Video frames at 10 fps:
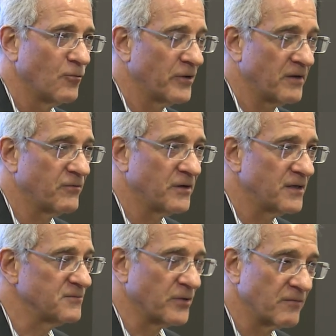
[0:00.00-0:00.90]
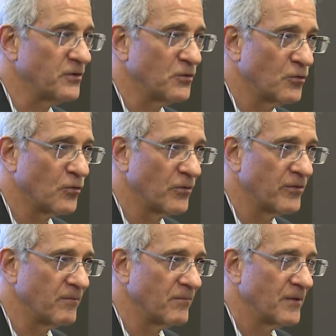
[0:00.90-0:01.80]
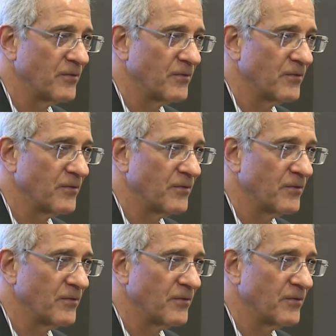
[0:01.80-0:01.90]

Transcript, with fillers: whatever it is, whatever you call them